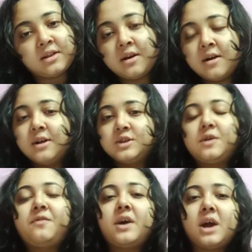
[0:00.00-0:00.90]
So
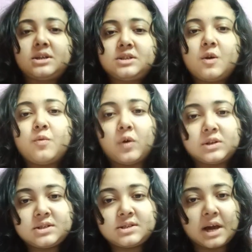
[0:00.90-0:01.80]
if I ask you what
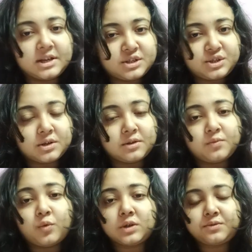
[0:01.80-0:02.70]
is digestion,
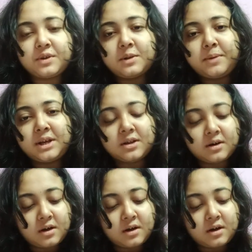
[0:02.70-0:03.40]
what will be the